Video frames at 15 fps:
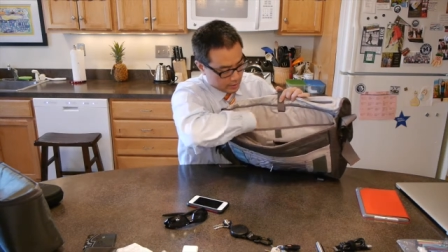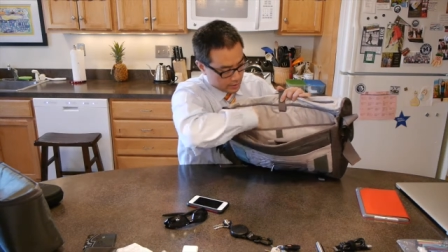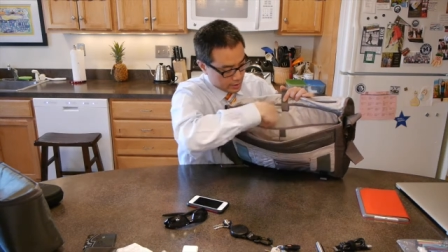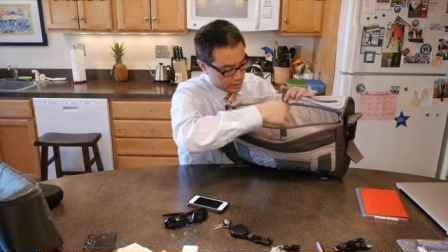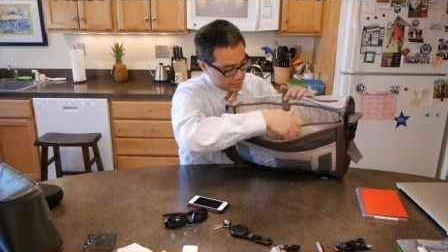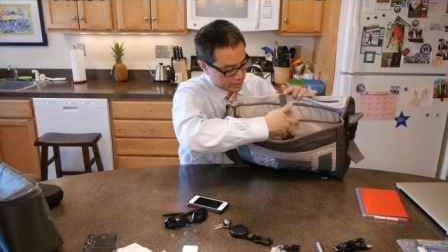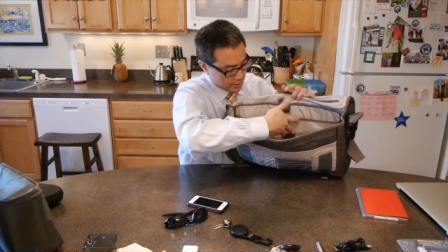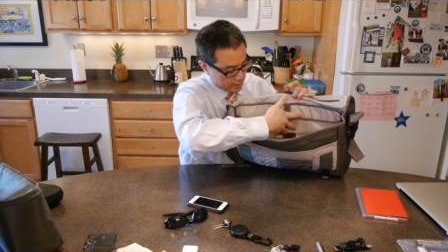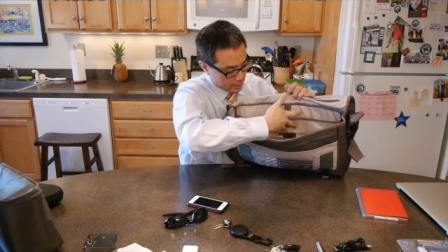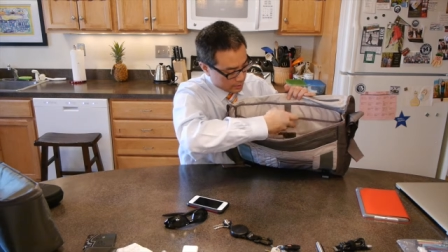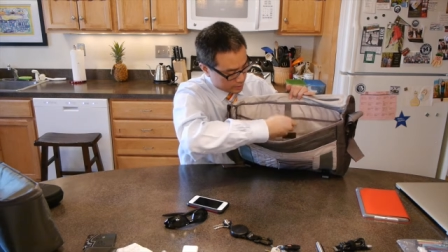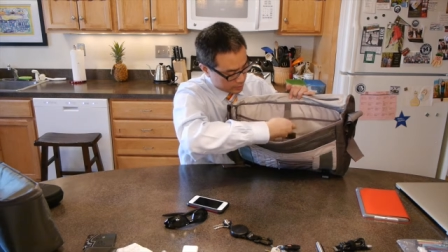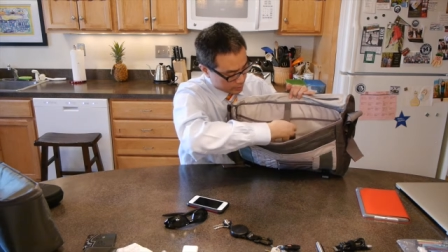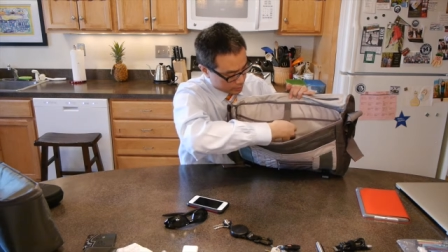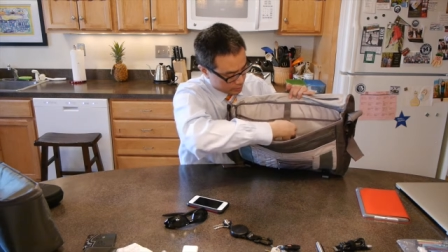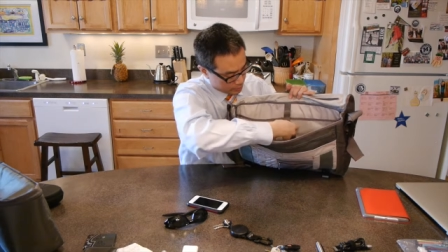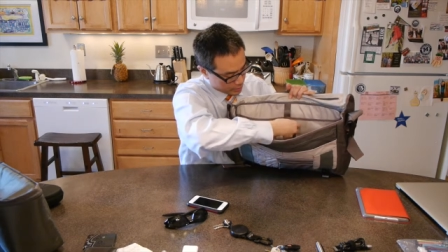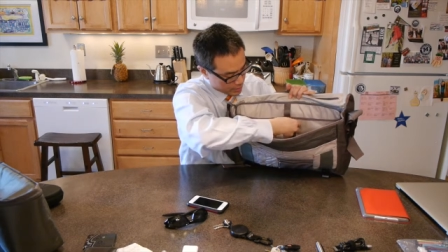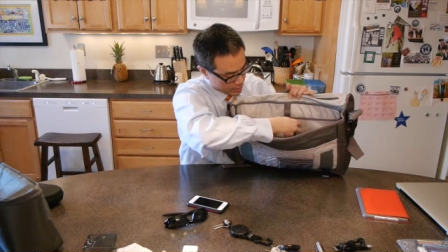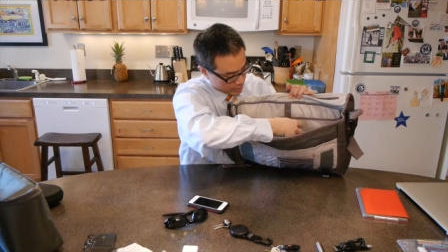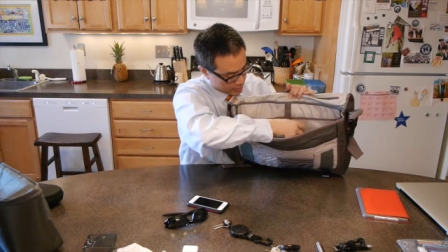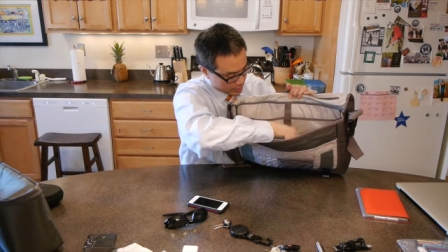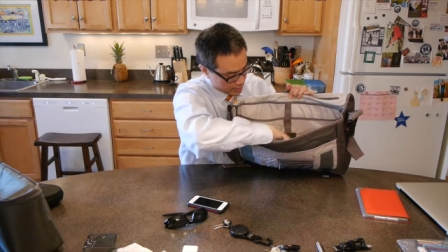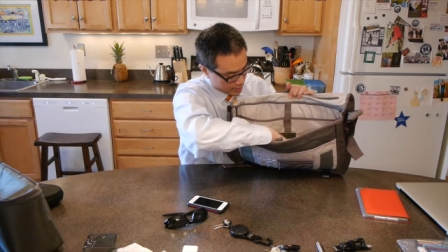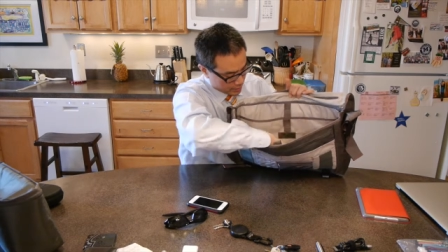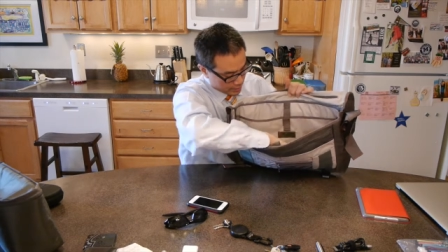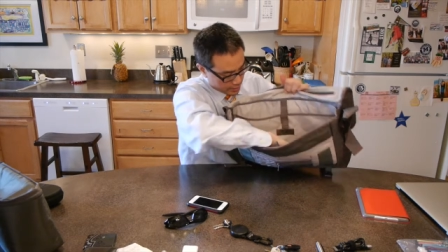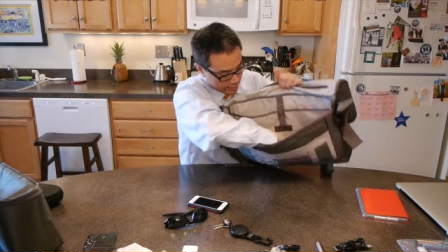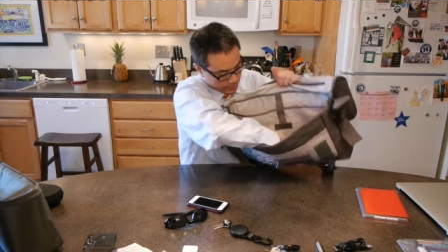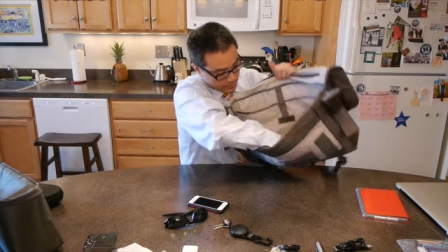Easy to put anything in
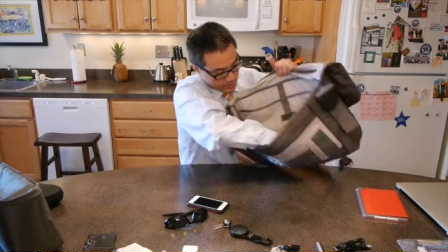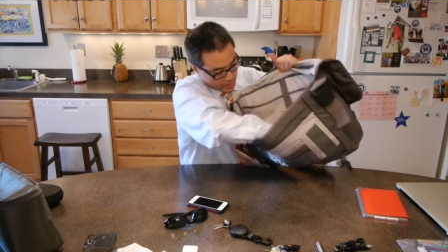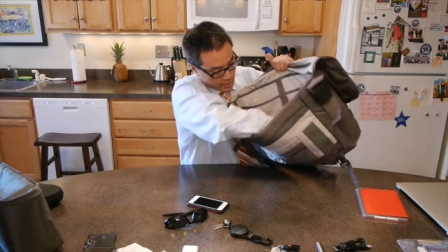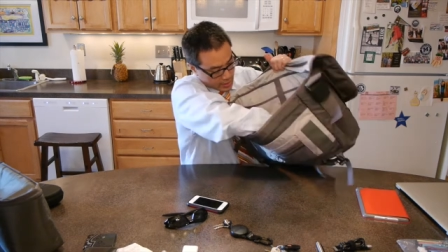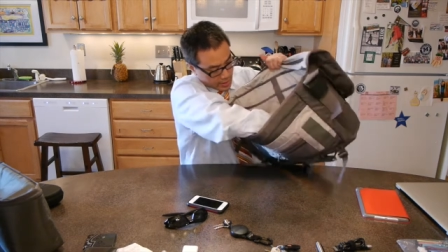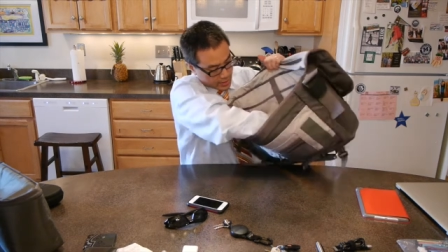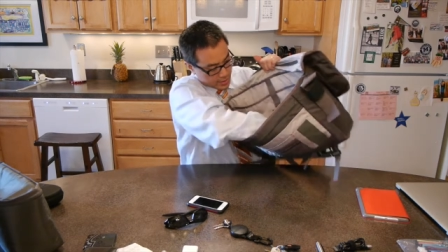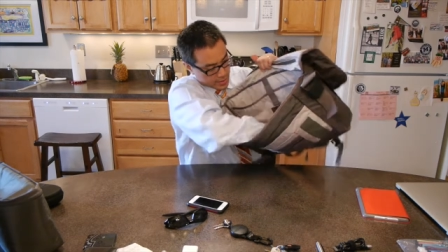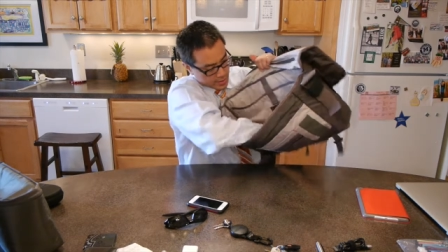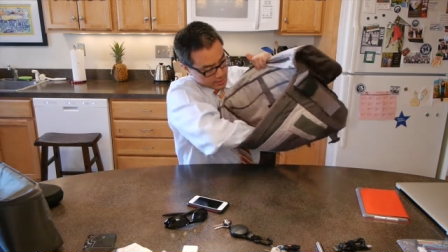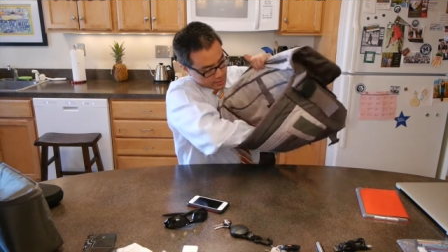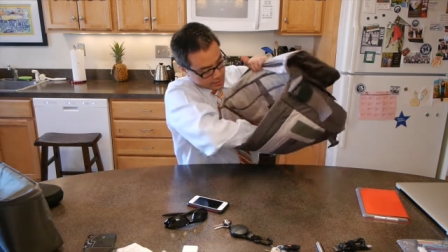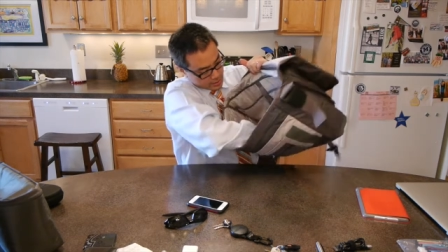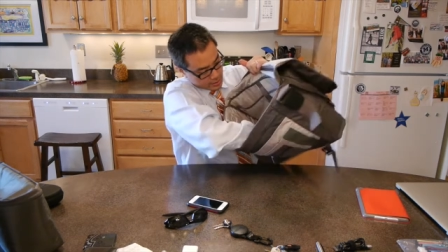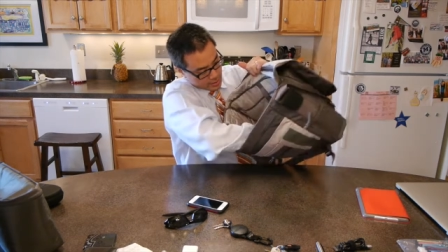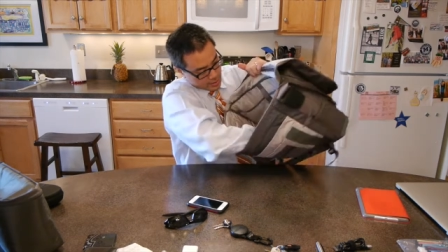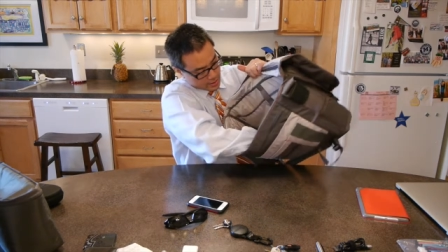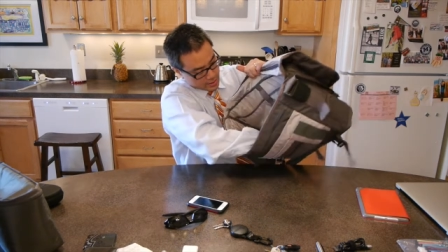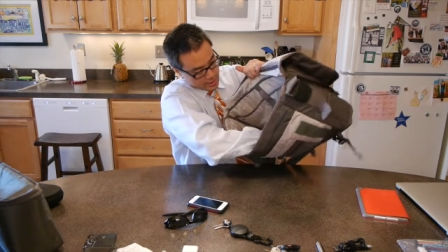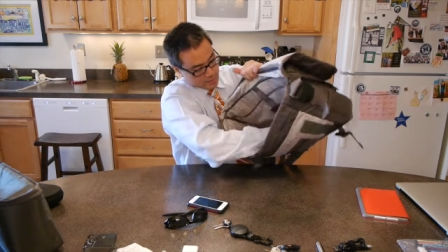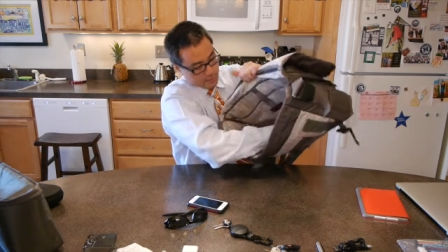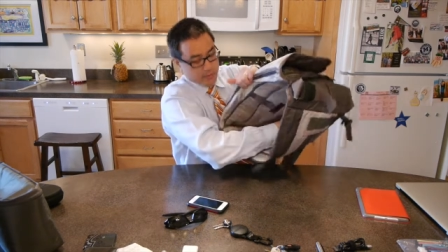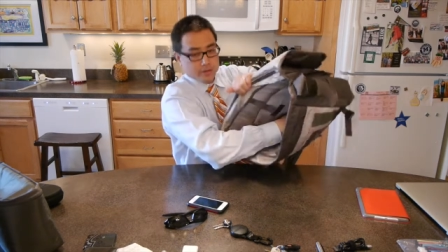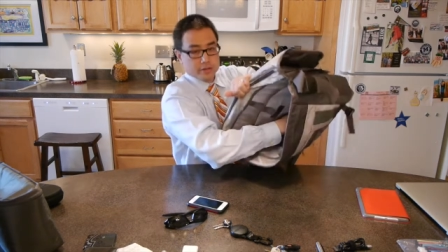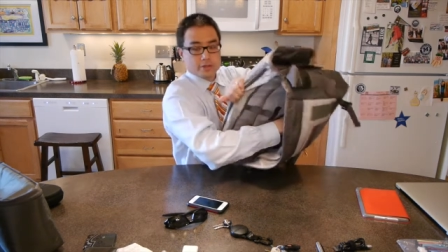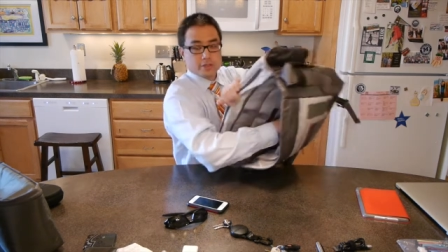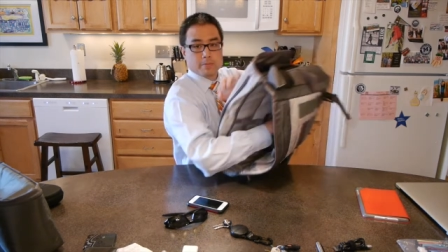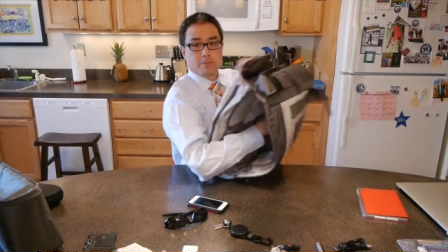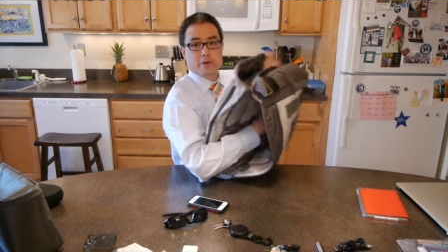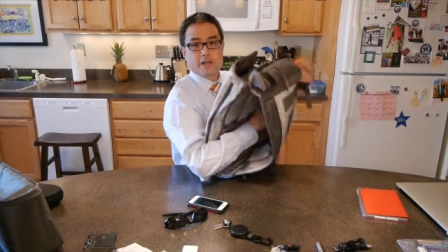there. And then there's
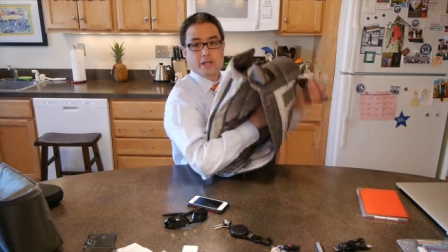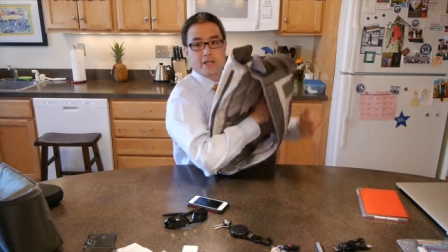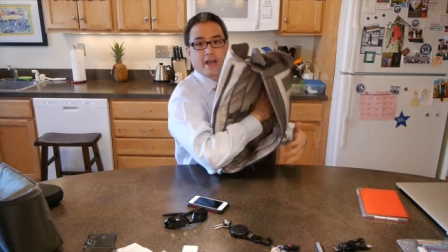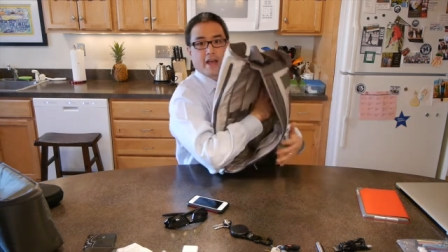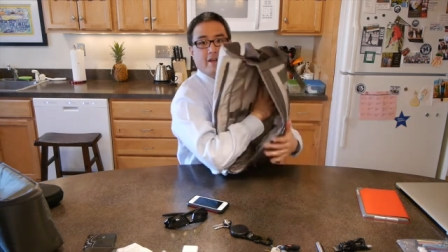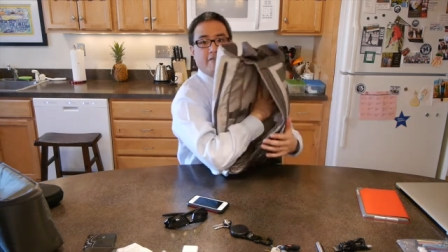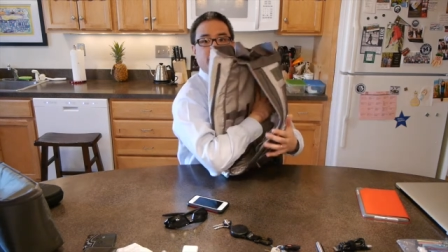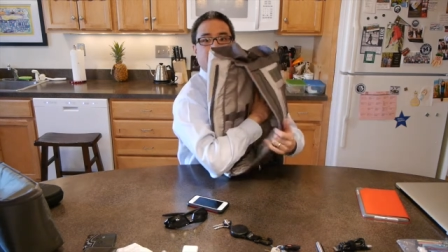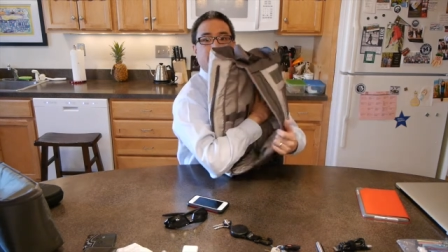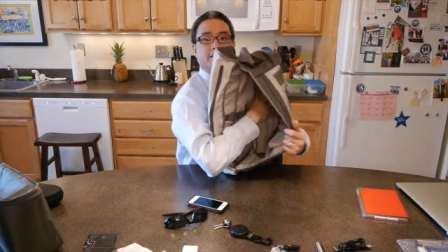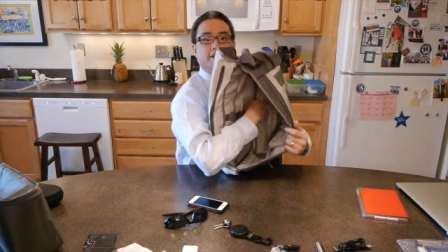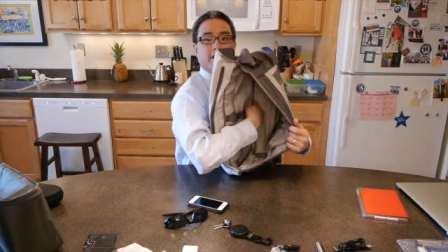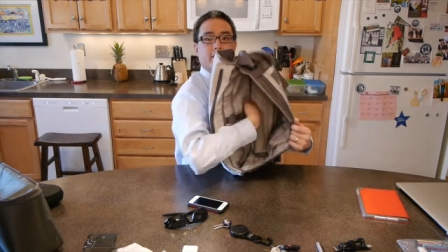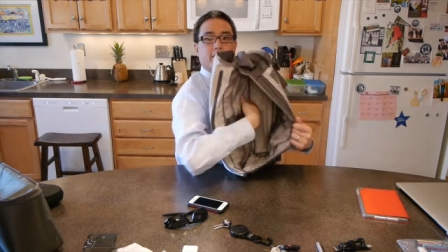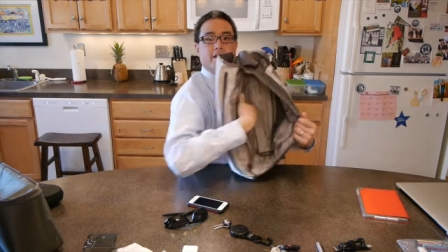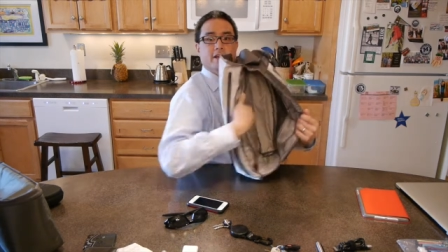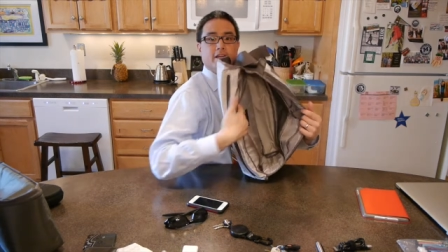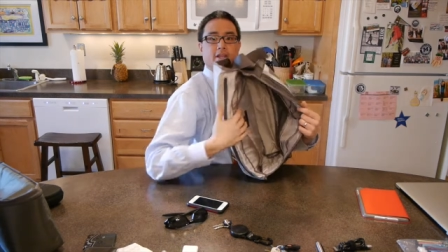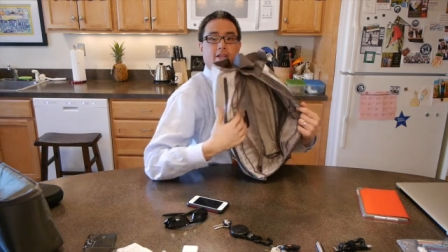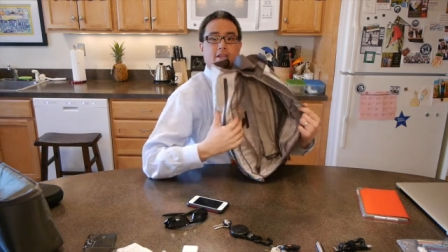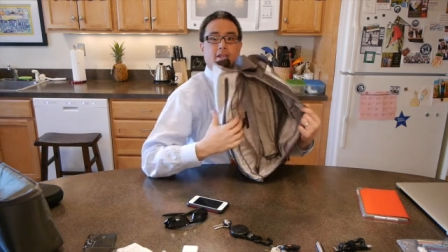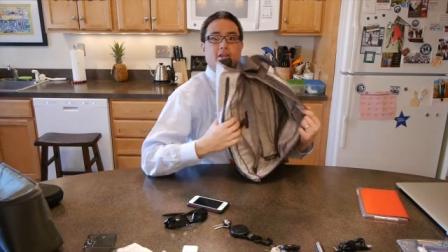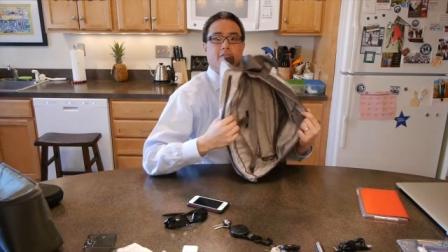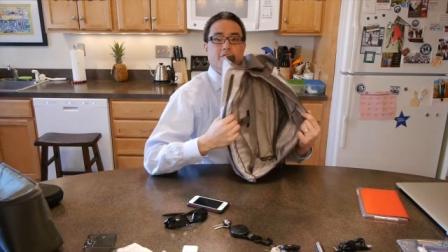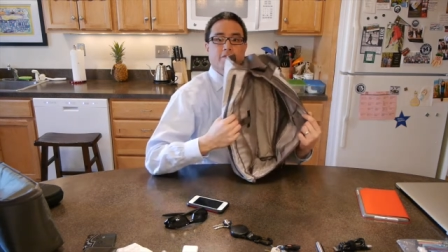a pretty cavernous area in here